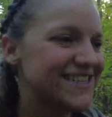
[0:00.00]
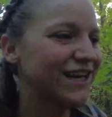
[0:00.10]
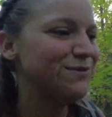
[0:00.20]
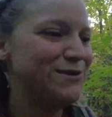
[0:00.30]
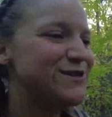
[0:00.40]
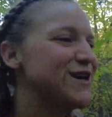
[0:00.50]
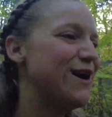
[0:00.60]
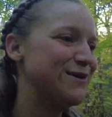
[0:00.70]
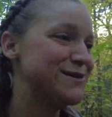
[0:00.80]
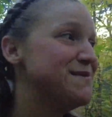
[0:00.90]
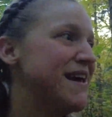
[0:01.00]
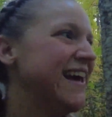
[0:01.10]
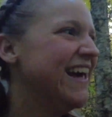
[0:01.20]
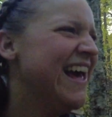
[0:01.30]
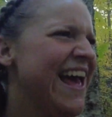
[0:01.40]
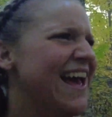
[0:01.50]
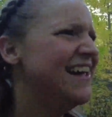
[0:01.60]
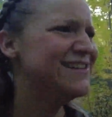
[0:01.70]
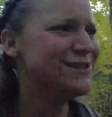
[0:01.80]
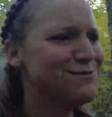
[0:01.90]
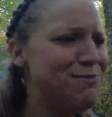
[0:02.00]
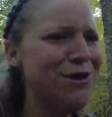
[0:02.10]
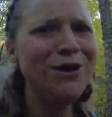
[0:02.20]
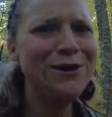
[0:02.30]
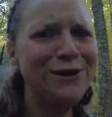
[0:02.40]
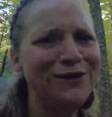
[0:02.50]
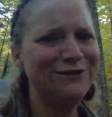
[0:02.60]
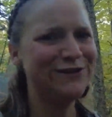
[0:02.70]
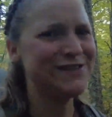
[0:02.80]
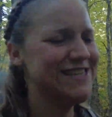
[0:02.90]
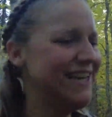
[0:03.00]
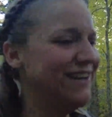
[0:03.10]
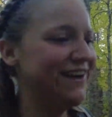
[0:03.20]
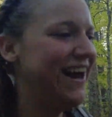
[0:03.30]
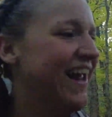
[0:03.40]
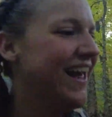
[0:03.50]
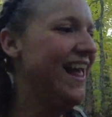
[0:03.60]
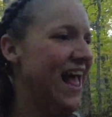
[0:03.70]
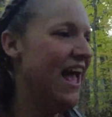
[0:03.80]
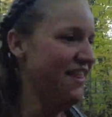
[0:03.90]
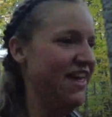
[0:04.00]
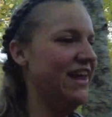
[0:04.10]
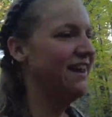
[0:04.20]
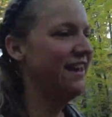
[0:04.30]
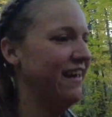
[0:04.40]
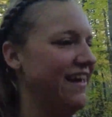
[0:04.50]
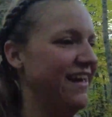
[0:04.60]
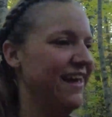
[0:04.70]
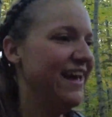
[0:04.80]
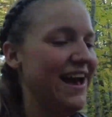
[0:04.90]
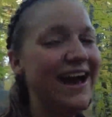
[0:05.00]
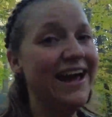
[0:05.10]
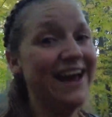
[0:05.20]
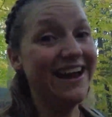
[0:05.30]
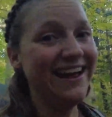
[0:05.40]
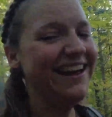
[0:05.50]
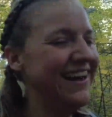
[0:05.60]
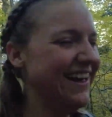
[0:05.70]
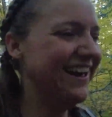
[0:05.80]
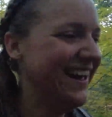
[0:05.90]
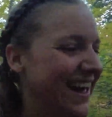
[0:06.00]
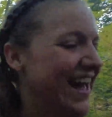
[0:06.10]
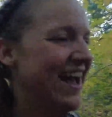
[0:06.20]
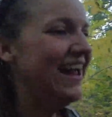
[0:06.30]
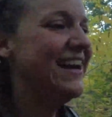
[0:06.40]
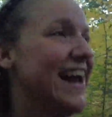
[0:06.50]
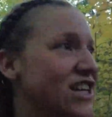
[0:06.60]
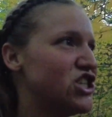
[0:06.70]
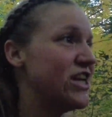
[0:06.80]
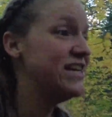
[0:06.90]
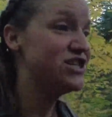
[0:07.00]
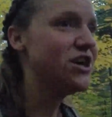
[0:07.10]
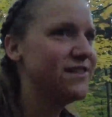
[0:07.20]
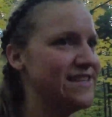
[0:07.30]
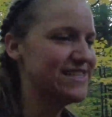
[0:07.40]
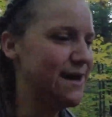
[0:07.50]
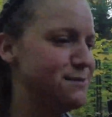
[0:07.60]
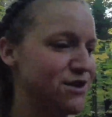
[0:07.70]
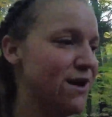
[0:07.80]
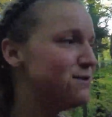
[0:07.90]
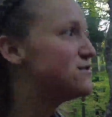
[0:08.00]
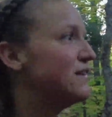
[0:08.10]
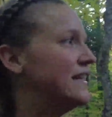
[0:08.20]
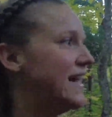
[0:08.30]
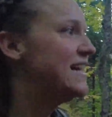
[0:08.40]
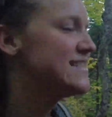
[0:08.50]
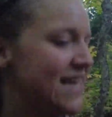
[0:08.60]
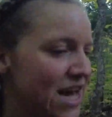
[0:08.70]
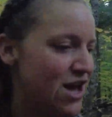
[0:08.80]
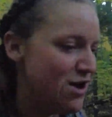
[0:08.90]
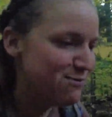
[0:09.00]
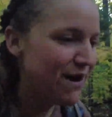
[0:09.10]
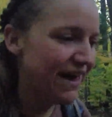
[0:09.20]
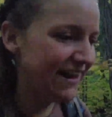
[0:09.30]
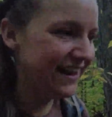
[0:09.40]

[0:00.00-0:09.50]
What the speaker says: clip you saw was me and just beautiful scenery. And then I ate it. I didn't actually eat dirt this time, so that was really nice. But